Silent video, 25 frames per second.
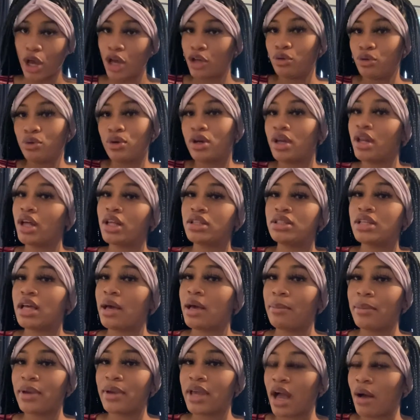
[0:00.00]
You couldn't tell
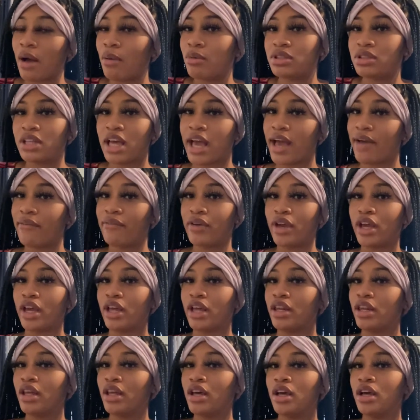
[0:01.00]
me I was
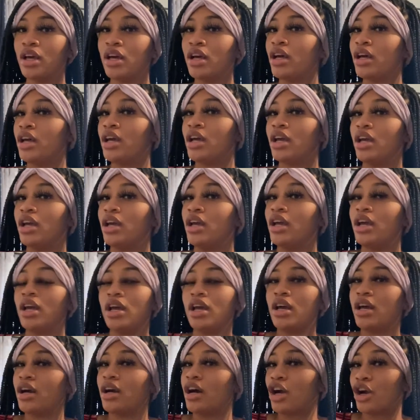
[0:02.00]
having
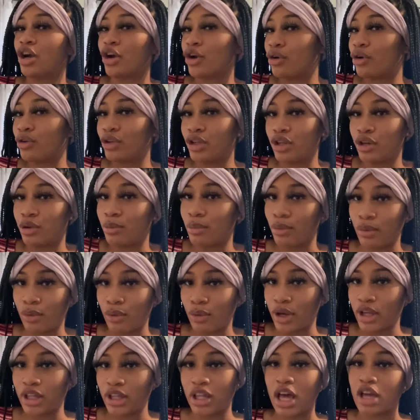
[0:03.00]
a girl and a
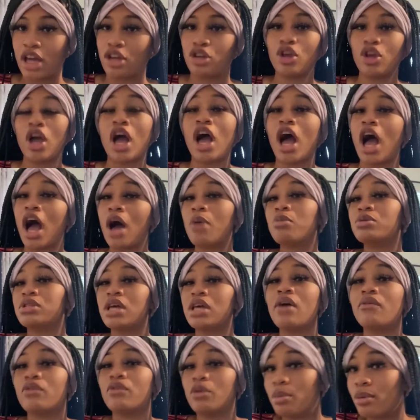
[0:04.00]
boy. Like, I was
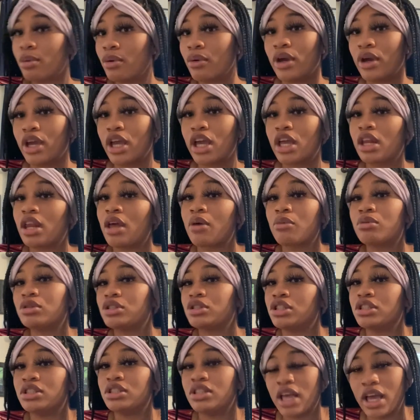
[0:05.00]
having a boy, and that was
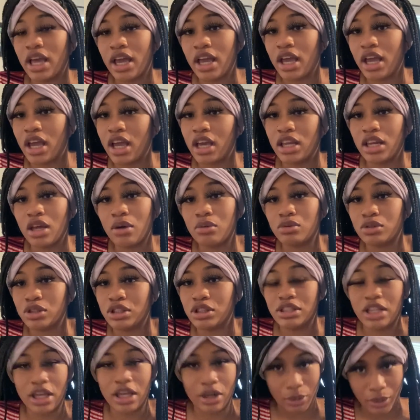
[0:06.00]
just that. And that was
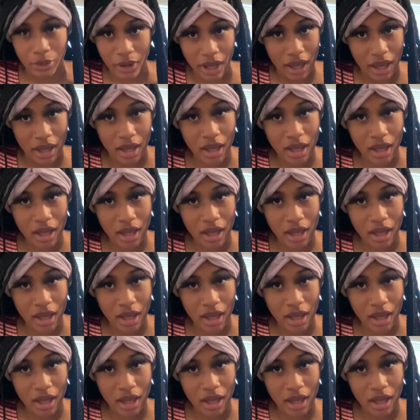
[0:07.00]
just that on that.